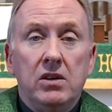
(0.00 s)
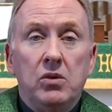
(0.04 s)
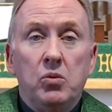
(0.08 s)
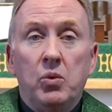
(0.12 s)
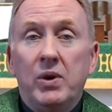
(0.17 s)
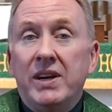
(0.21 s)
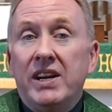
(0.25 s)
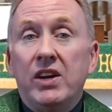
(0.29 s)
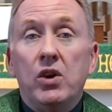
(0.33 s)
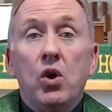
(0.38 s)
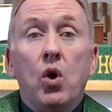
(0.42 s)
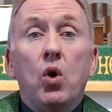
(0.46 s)

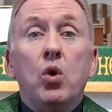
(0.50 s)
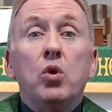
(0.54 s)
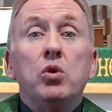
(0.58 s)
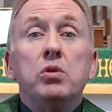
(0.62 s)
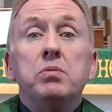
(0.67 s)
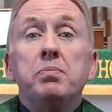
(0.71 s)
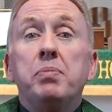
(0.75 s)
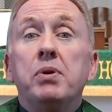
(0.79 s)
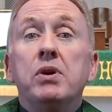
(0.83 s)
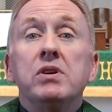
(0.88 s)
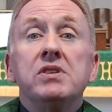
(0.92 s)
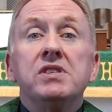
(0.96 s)
When an
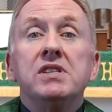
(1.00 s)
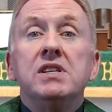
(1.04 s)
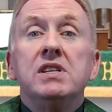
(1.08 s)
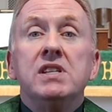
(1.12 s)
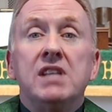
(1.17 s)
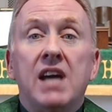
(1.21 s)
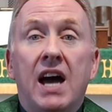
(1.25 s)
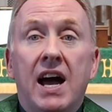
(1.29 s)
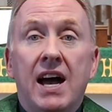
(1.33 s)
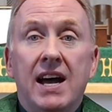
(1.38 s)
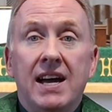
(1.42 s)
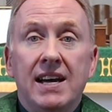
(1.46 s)
old person
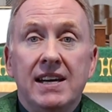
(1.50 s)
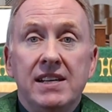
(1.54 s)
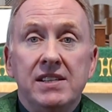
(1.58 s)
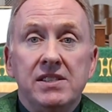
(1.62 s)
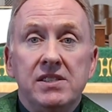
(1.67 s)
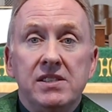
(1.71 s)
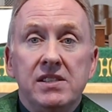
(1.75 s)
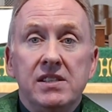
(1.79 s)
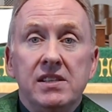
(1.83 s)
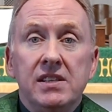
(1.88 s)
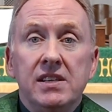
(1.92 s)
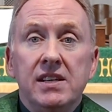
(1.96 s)

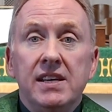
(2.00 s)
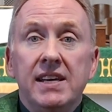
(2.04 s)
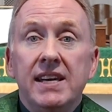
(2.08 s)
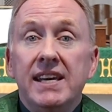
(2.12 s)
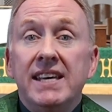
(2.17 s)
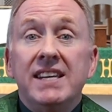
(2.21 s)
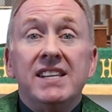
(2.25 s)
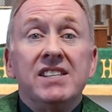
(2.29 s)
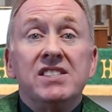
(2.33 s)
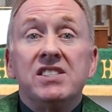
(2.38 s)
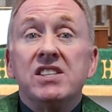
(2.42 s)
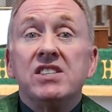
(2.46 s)
dies,
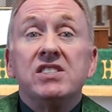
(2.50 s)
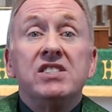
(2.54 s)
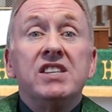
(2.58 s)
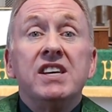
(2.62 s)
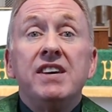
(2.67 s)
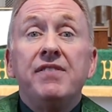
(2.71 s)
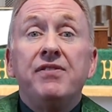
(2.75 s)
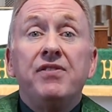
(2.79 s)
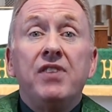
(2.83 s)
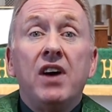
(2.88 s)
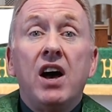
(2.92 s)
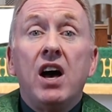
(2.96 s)
it is as
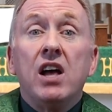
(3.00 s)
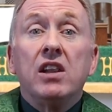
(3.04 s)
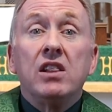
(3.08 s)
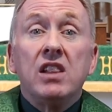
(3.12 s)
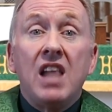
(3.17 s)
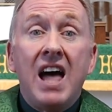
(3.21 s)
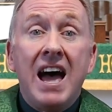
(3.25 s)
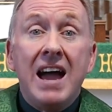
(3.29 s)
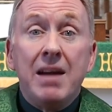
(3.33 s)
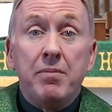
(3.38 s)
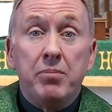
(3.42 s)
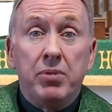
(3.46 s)
if a
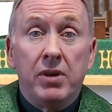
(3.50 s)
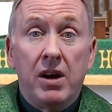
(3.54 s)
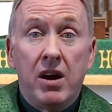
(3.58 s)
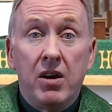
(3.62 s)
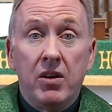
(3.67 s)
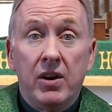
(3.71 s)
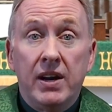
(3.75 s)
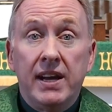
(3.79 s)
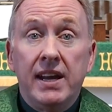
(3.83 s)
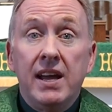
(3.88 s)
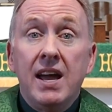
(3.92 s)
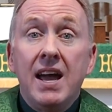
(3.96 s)

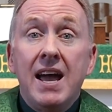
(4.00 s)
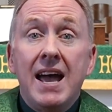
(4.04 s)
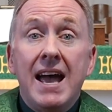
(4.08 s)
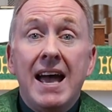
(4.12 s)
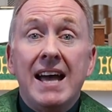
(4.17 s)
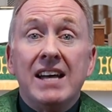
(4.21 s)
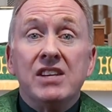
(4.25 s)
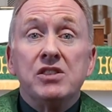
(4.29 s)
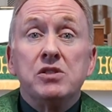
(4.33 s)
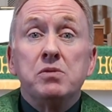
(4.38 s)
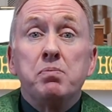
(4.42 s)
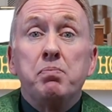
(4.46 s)
library
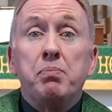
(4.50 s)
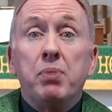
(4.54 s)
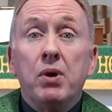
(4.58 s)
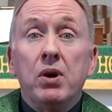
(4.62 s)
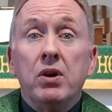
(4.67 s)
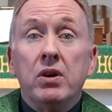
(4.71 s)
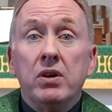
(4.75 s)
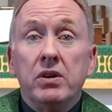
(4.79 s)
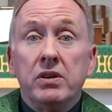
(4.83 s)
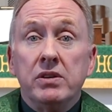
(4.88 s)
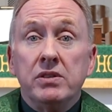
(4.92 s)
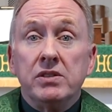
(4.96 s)
has
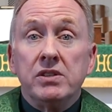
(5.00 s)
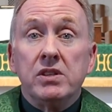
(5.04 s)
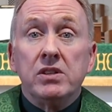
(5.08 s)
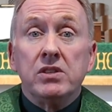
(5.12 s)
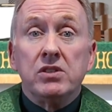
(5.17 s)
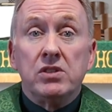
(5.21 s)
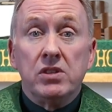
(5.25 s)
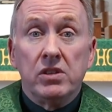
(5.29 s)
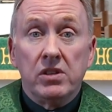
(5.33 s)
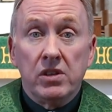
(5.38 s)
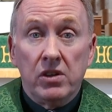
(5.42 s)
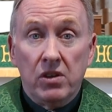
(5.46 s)
burned
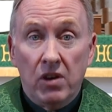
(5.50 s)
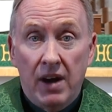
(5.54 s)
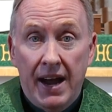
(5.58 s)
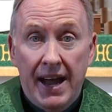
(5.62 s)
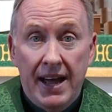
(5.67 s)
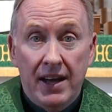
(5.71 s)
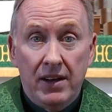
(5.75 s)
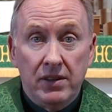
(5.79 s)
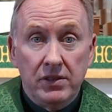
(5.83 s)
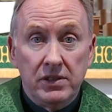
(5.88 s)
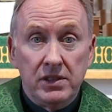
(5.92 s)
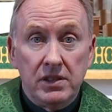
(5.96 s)
to the
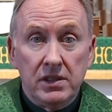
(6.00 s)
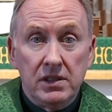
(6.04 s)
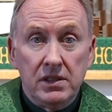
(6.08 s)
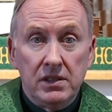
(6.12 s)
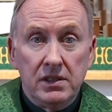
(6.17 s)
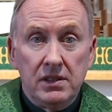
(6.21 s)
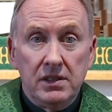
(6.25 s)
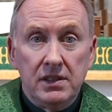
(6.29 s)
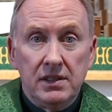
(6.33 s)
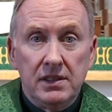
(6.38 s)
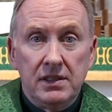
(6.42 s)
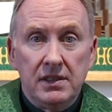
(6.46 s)
ground.
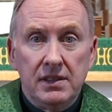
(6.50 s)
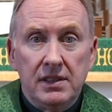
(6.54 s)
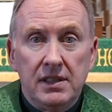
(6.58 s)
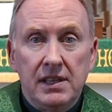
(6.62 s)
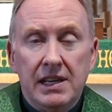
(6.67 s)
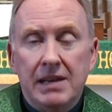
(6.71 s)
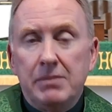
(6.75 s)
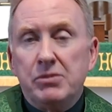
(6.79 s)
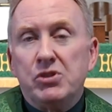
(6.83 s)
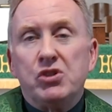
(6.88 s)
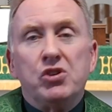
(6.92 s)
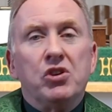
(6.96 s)

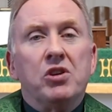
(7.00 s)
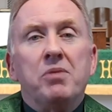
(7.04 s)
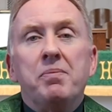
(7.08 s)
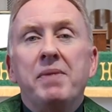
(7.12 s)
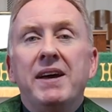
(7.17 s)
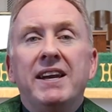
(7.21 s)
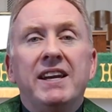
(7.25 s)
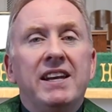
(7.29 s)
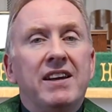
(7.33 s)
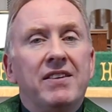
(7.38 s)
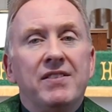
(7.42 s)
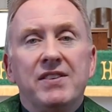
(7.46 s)
I'm sure
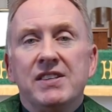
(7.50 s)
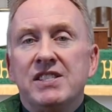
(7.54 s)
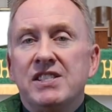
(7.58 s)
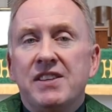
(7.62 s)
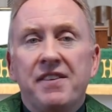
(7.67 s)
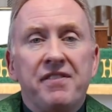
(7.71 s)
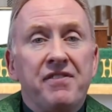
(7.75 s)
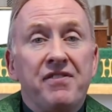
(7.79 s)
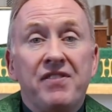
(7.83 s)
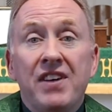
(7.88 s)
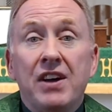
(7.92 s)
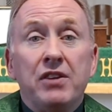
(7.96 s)
many of us
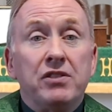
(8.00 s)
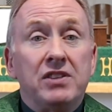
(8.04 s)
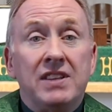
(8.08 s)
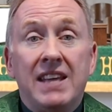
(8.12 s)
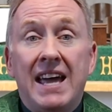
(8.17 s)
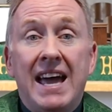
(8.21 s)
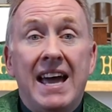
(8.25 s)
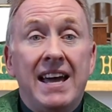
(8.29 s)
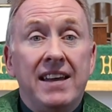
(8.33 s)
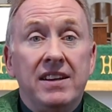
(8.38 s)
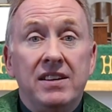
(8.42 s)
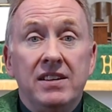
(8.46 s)
have felt
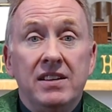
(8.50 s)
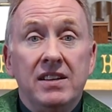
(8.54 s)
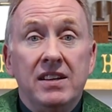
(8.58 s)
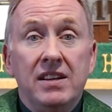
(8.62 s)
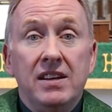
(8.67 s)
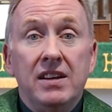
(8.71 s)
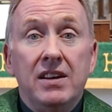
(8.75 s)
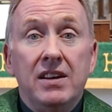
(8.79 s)
that,